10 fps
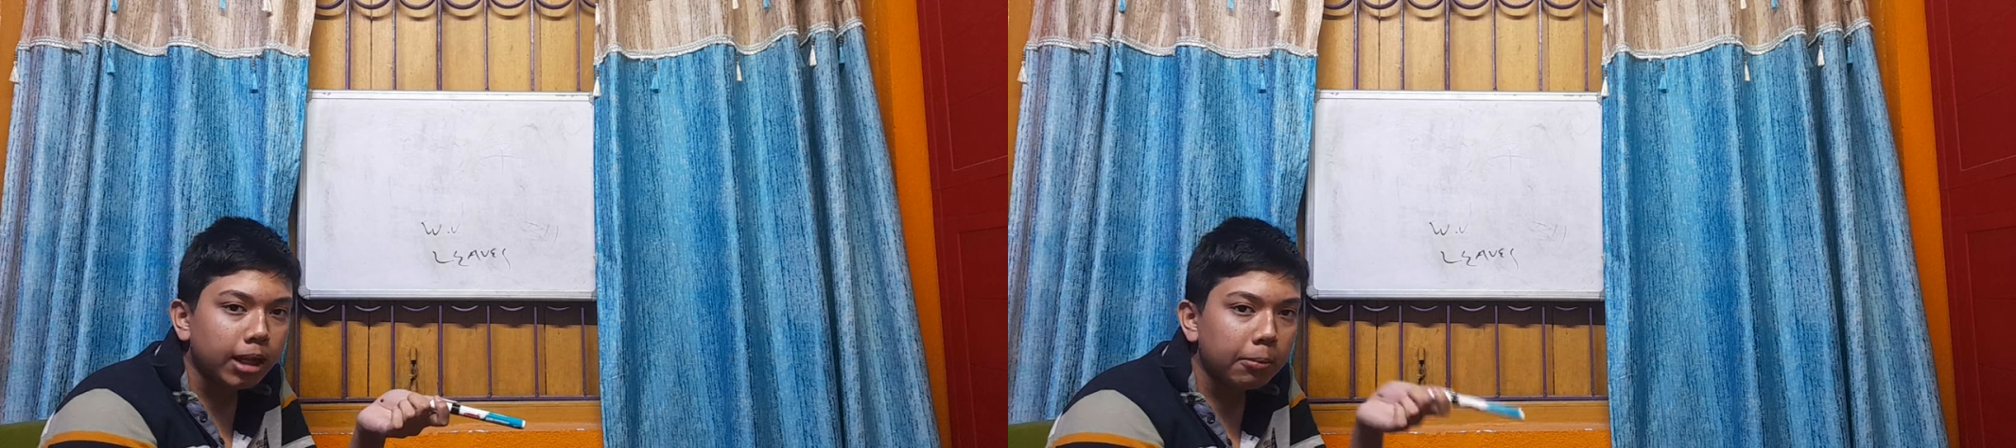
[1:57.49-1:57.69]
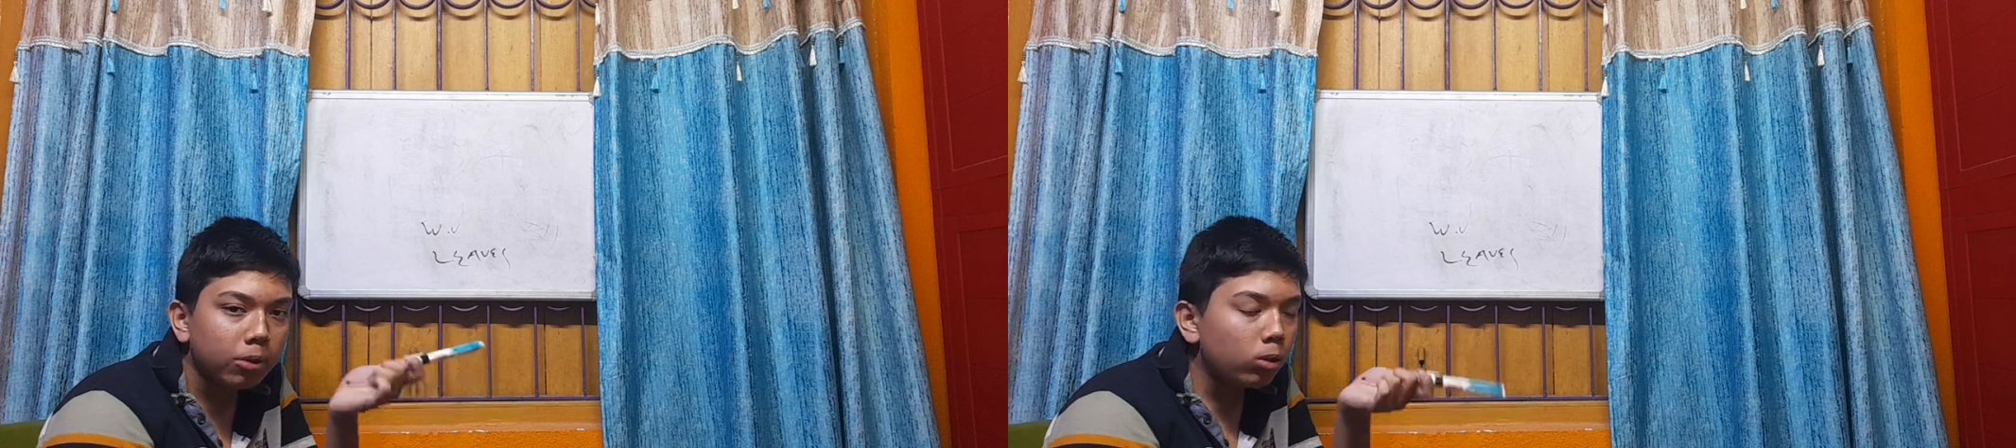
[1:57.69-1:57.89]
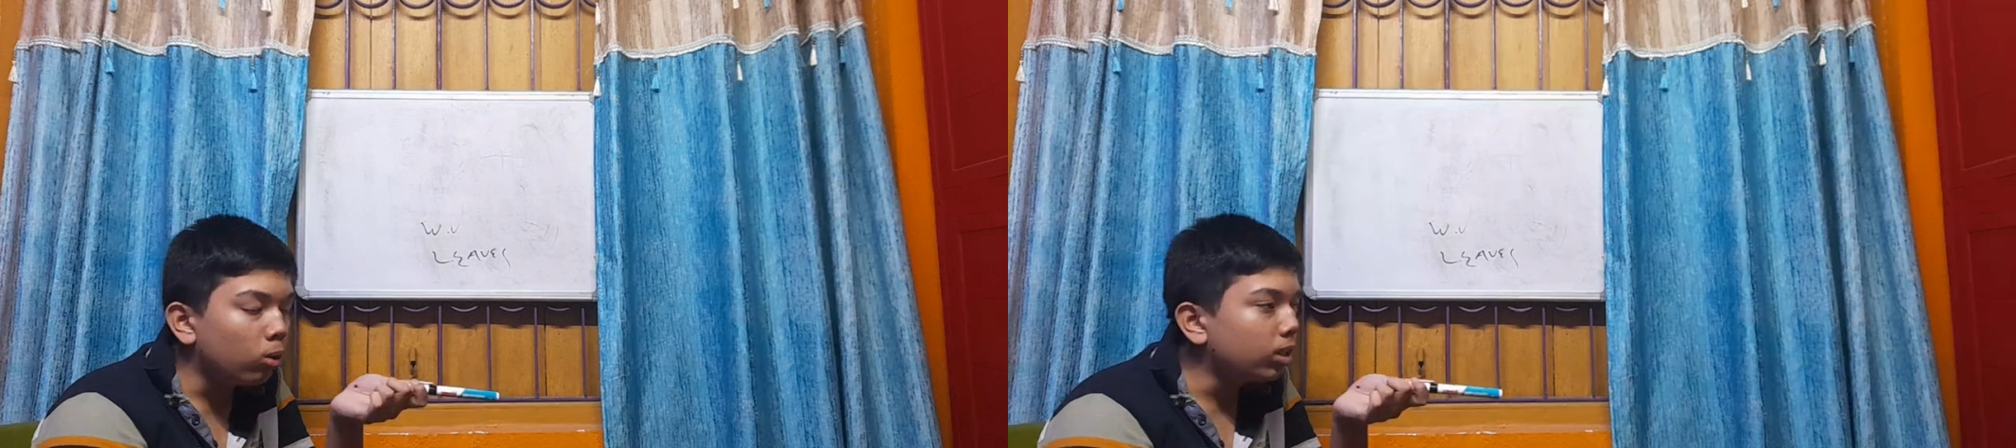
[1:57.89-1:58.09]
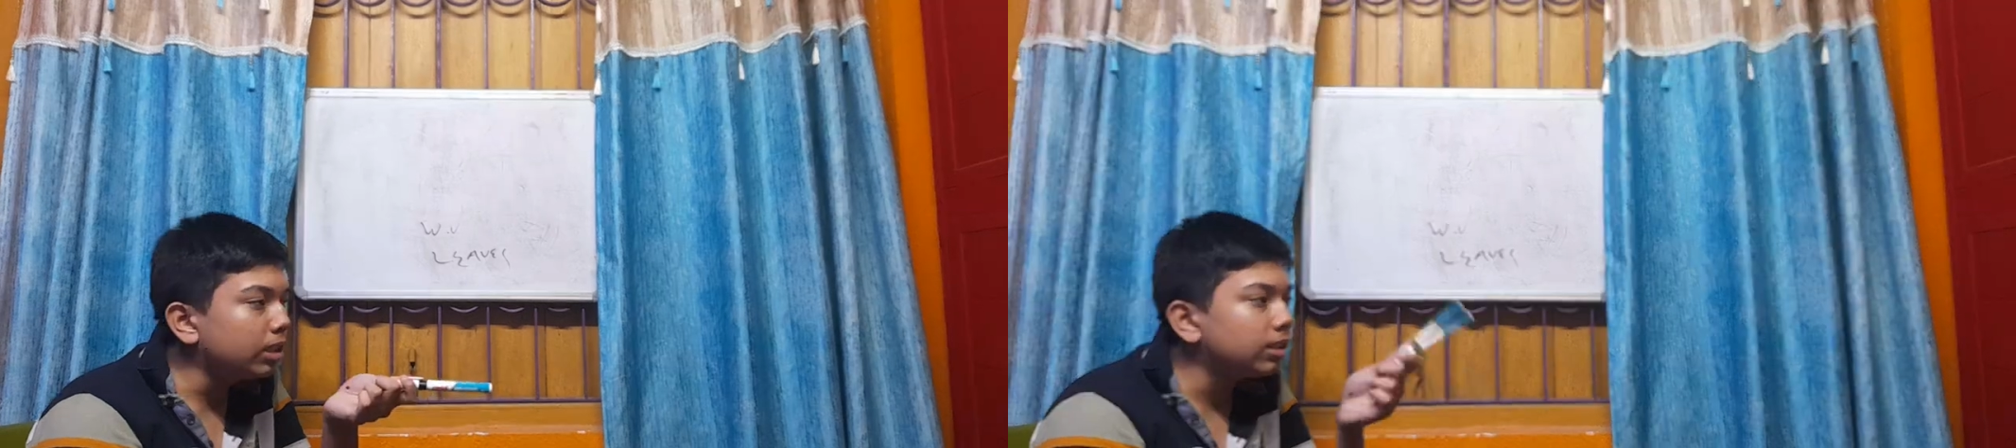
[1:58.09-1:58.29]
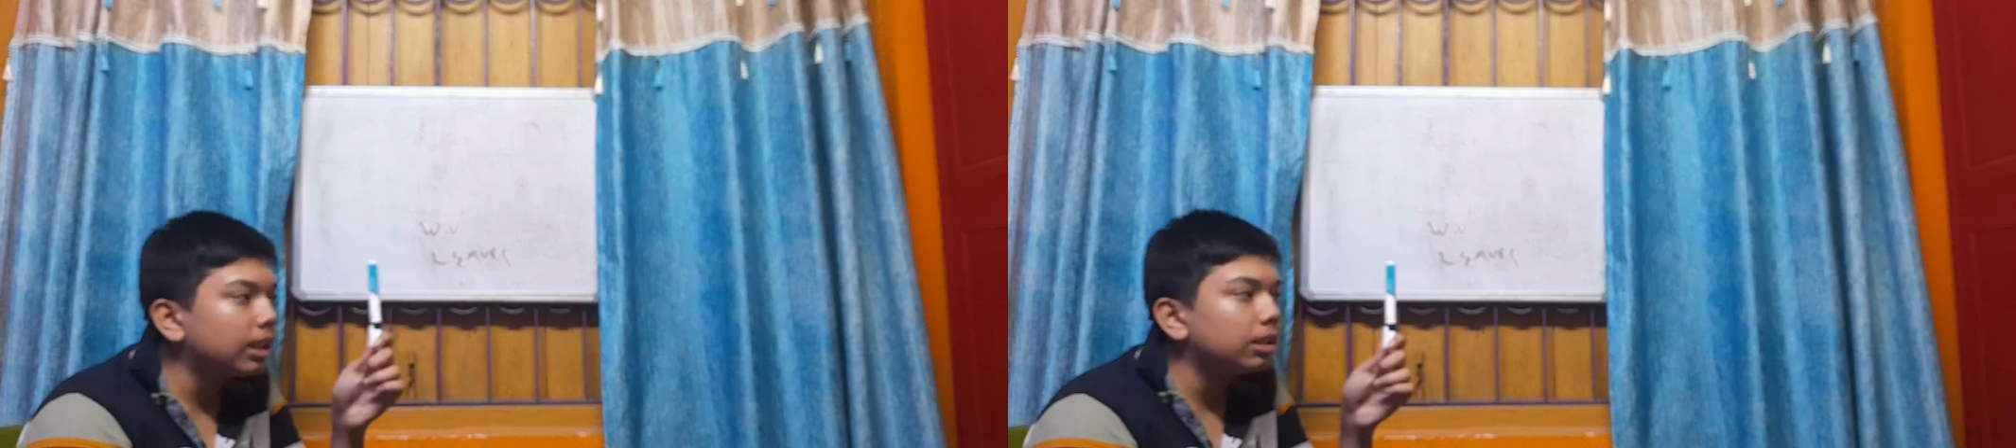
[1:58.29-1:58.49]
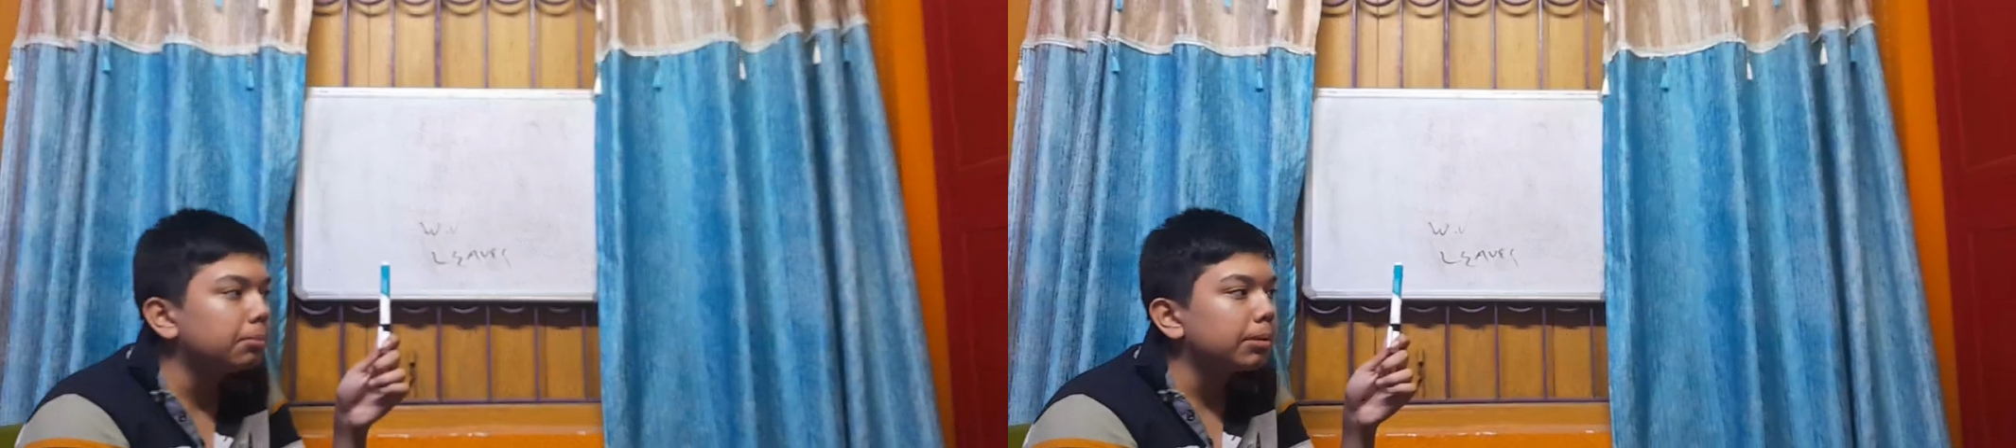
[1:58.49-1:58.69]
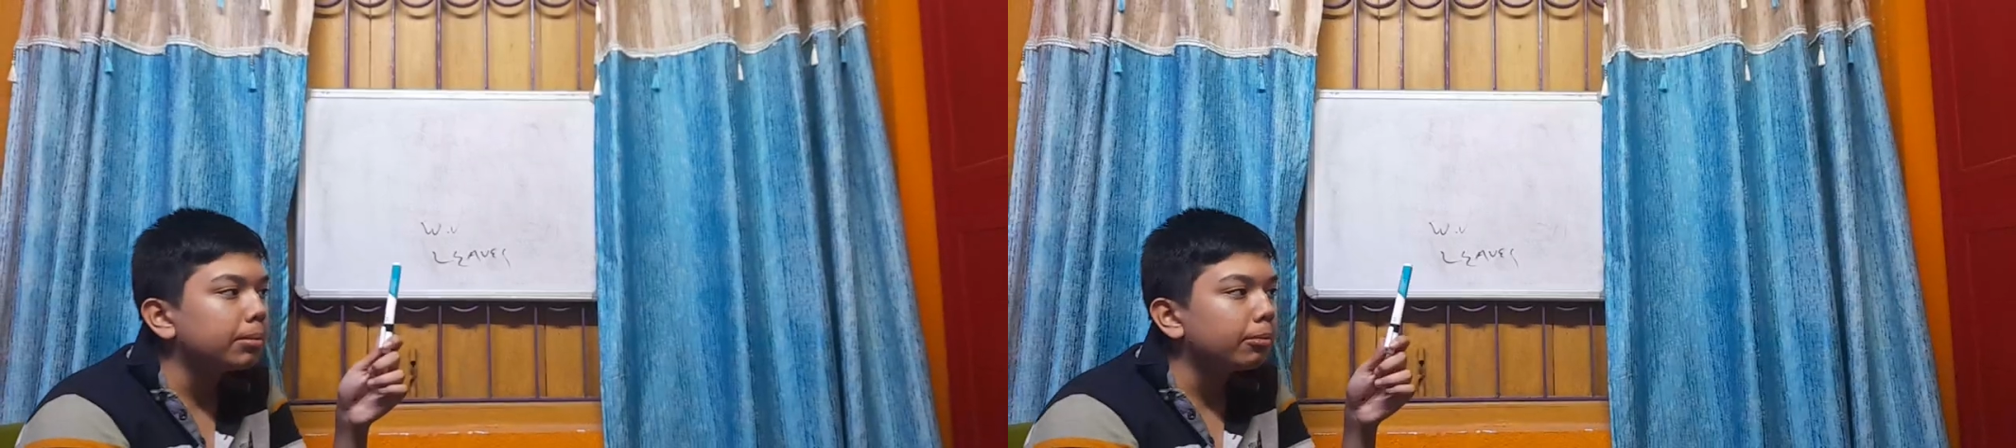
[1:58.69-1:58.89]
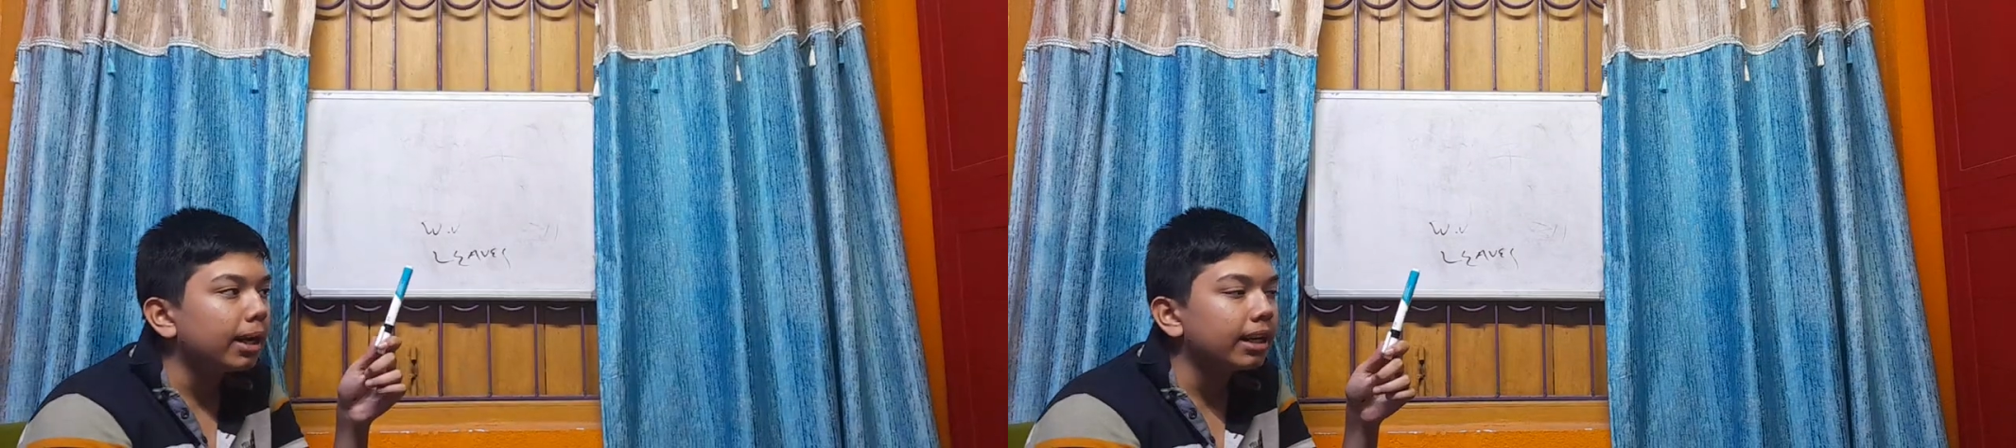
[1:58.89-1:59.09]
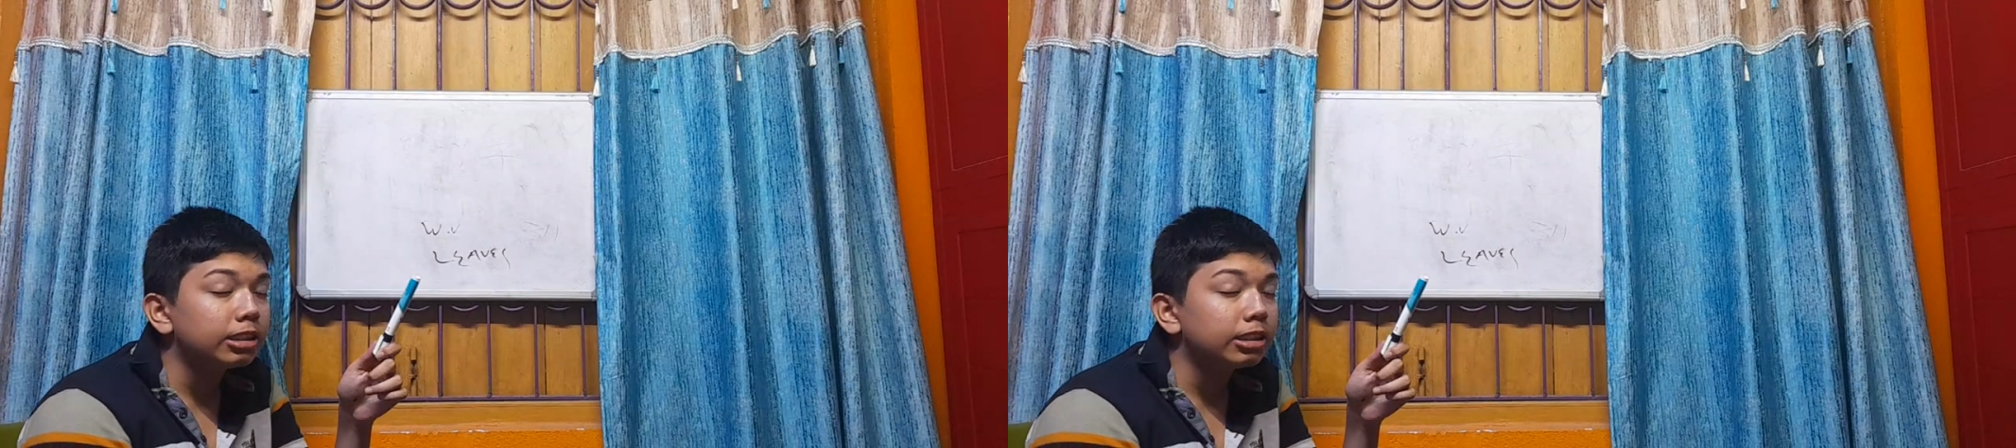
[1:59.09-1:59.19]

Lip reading: time you notice that the paper bag